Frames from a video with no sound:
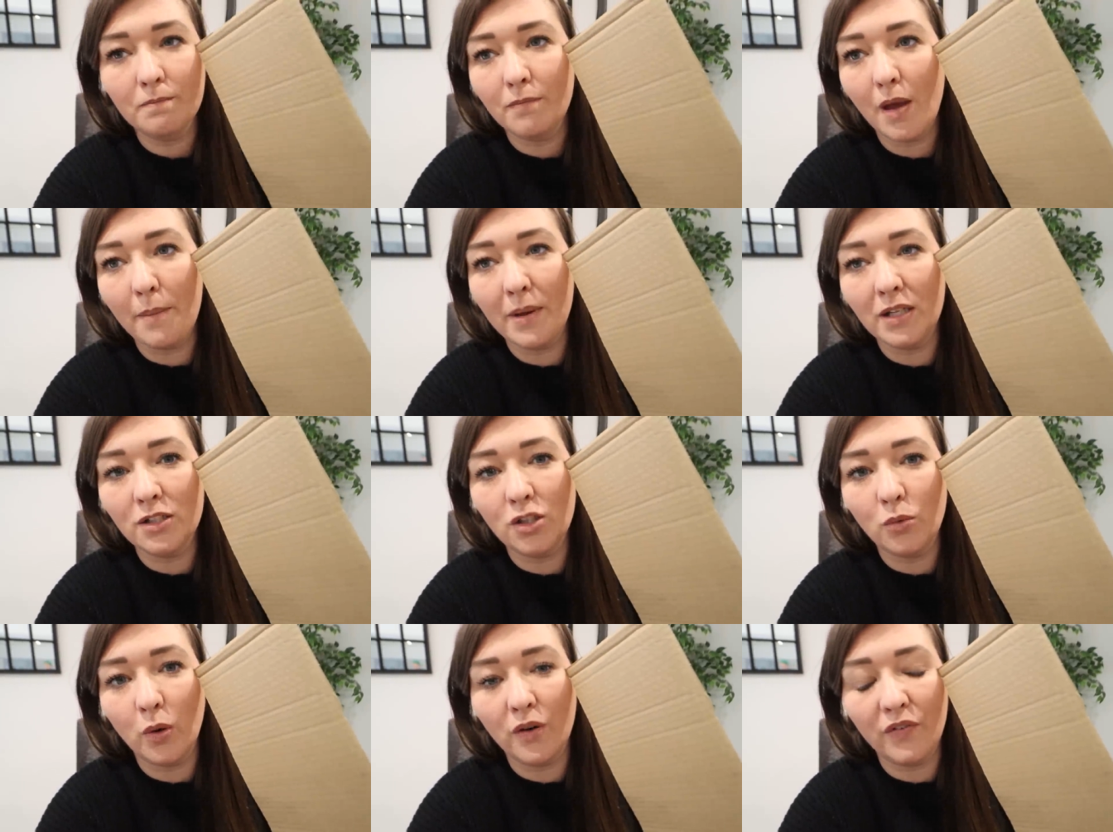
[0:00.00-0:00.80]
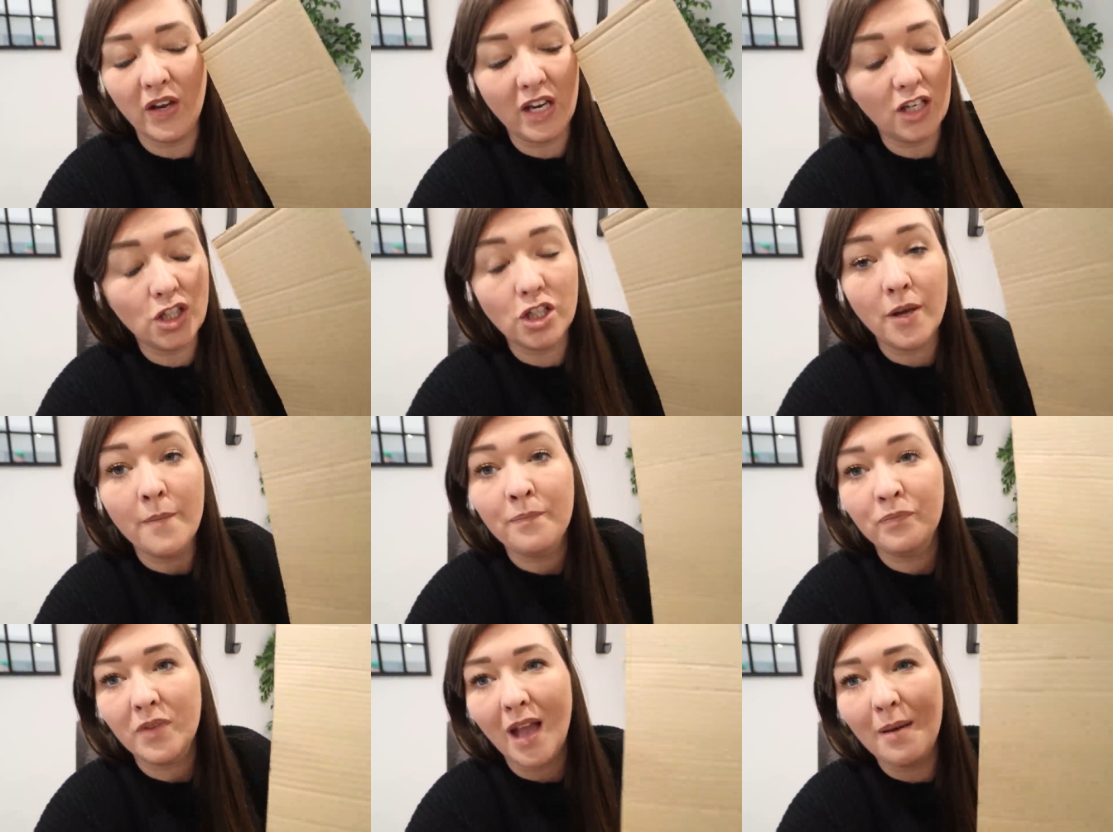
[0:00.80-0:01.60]
Maybe I'll do one of each.
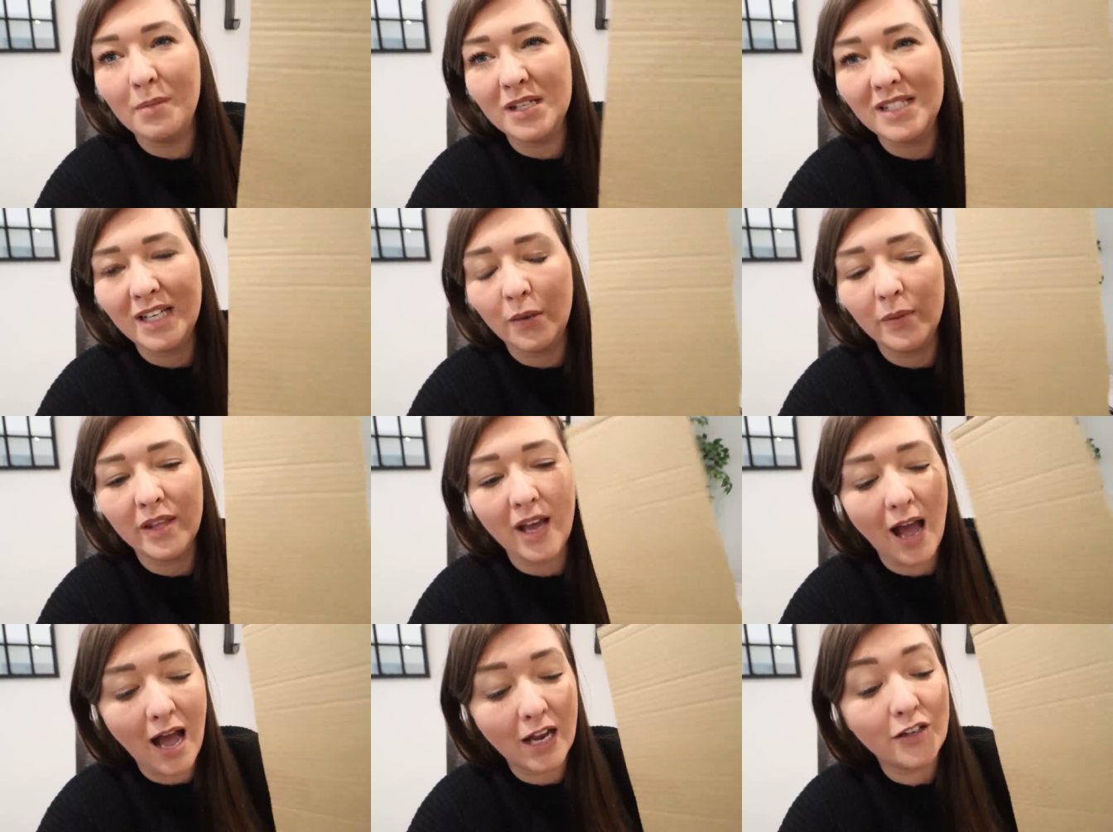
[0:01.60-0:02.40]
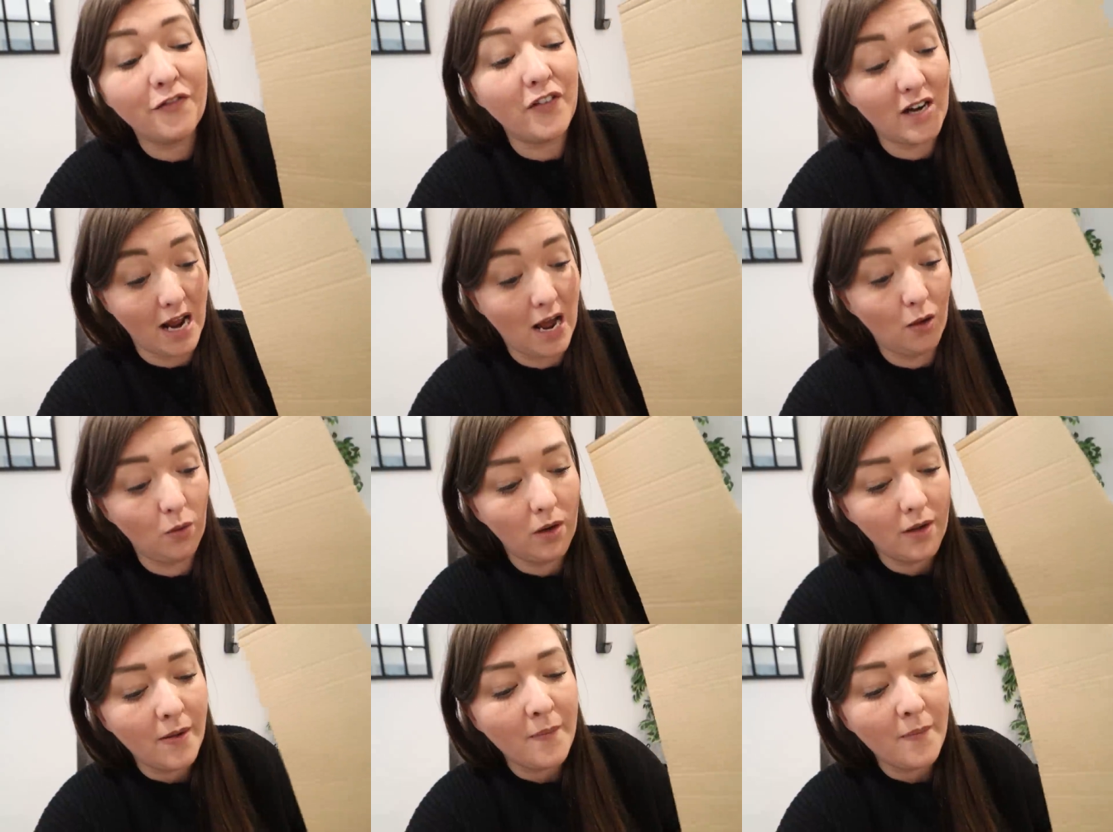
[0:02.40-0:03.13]
I'm going to stick with a card for now.